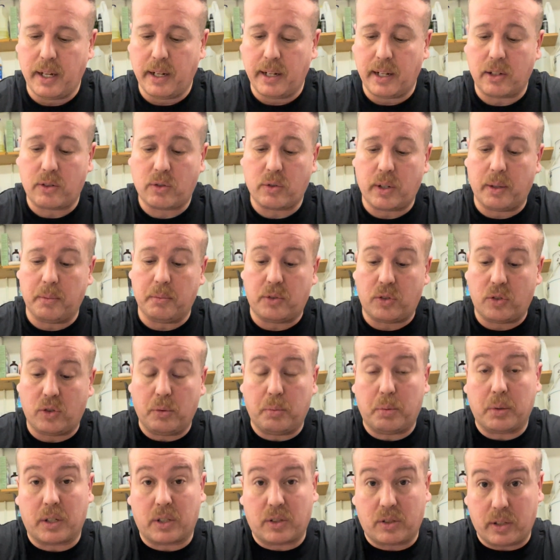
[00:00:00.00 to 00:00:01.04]
That's why I'm
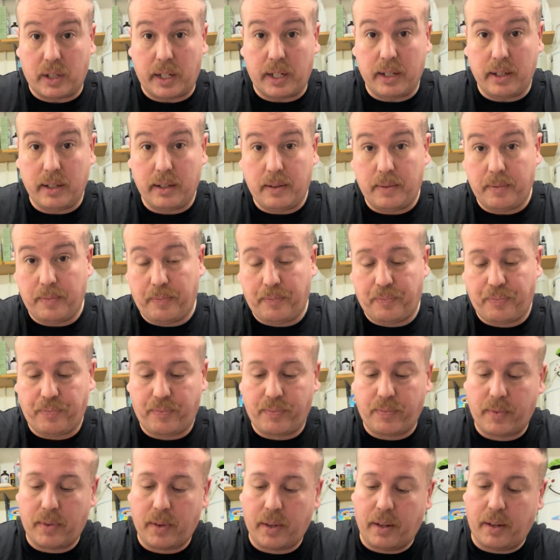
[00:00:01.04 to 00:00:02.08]
super excited
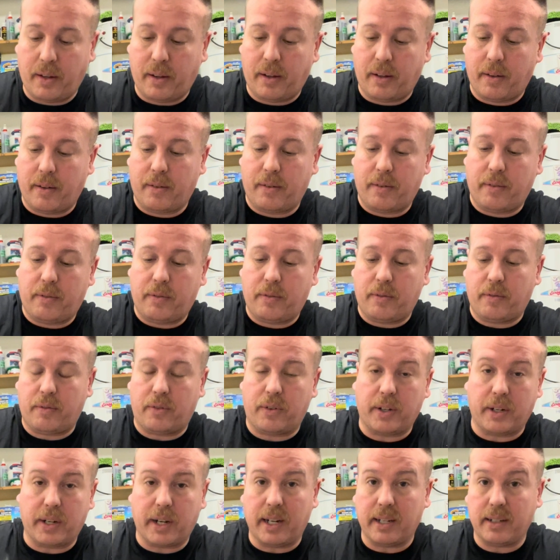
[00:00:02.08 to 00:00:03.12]
for
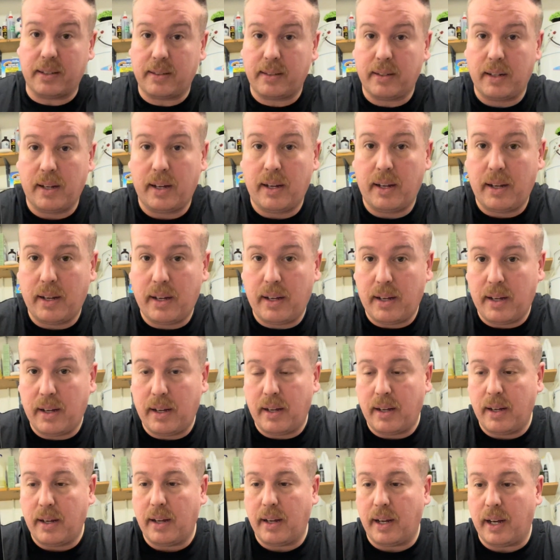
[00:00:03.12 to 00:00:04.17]
you guys
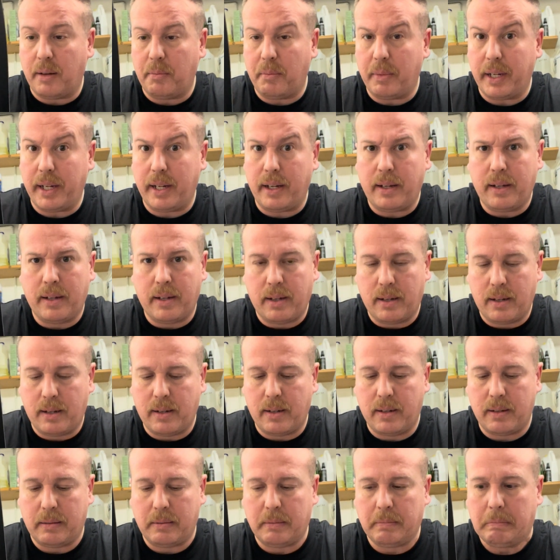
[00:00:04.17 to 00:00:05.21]
and me
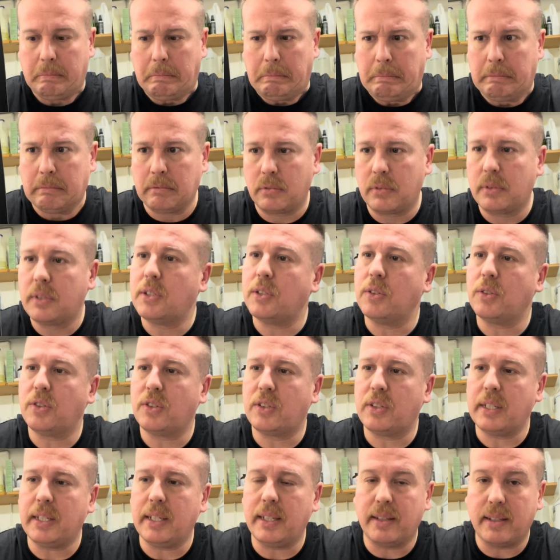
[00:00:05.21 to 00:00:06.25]
to
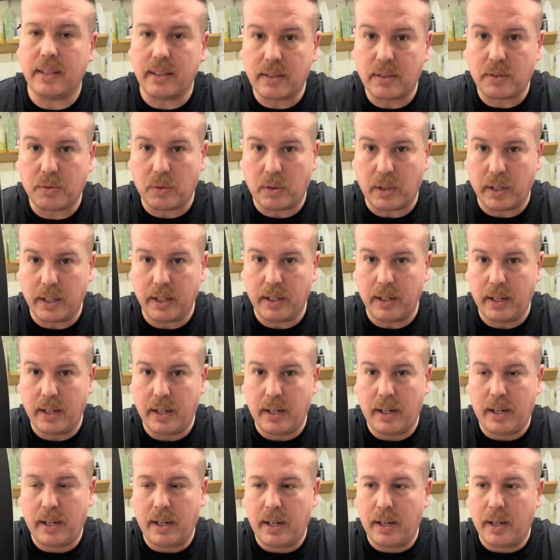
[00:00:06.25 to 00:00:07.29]
see this one
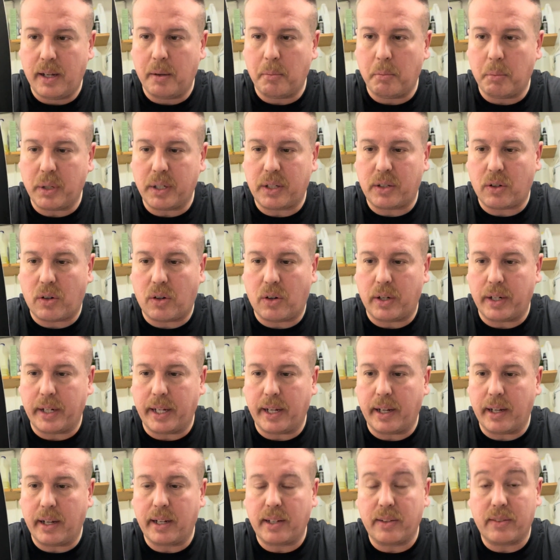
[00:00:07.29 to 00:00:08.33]

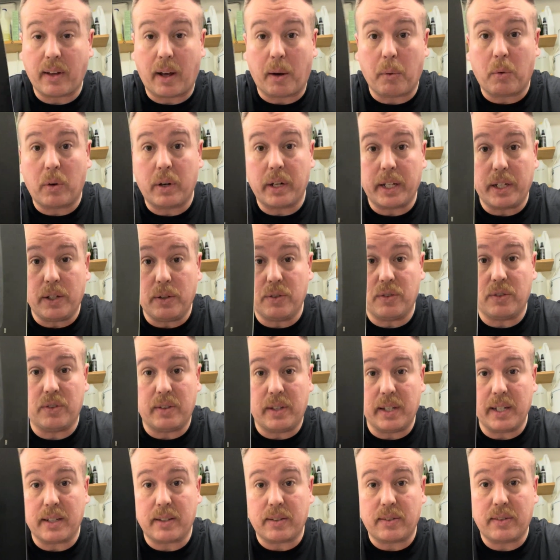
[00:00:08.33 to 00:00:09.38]
batoning, because I want to use
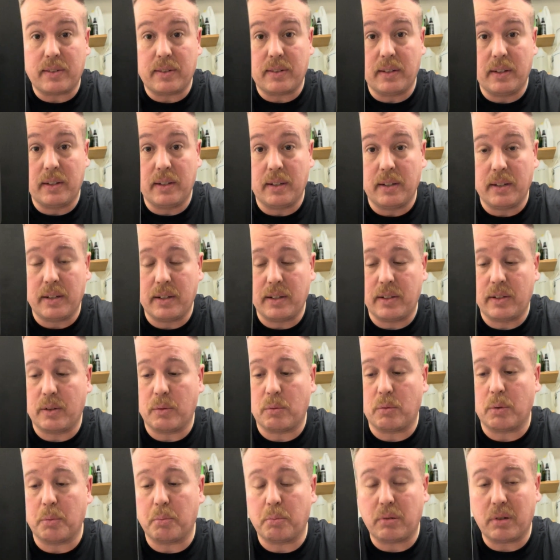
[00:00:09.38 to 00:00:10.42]
this to
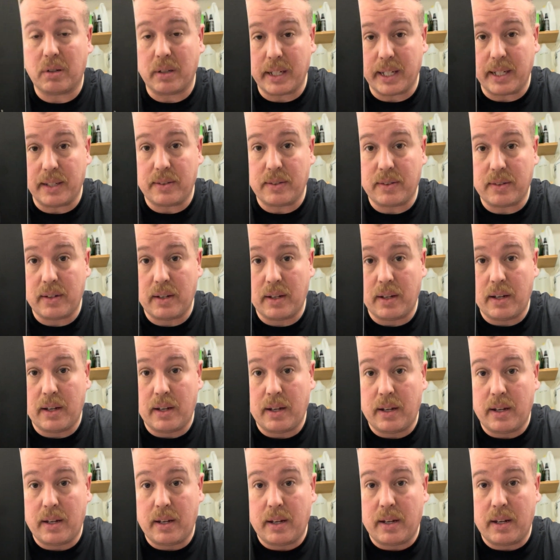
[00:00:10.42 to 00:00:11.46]
replace
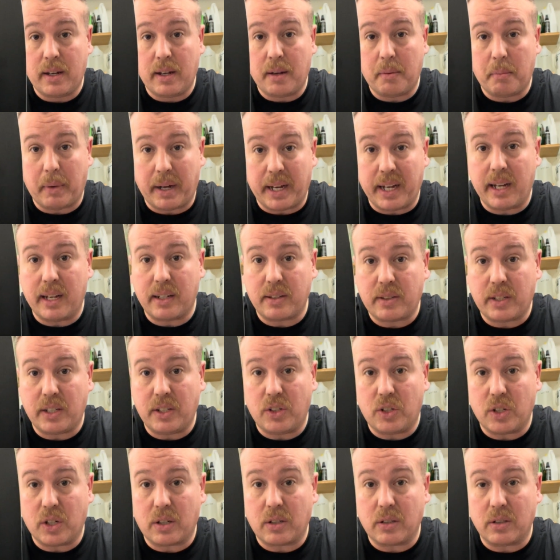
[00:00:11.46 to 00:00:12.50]
my Essie
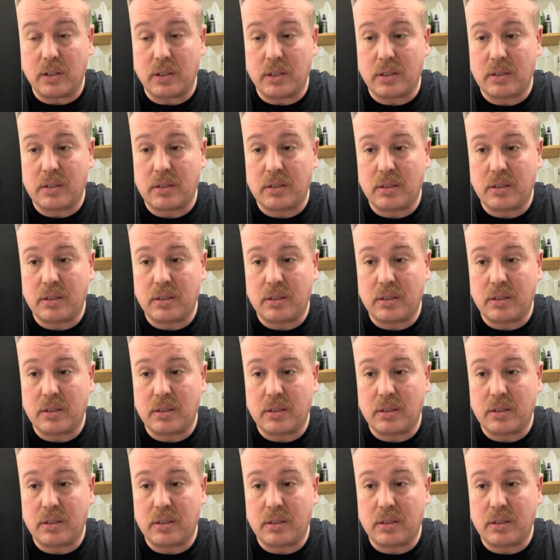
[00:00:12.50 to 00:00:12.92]
Jungless,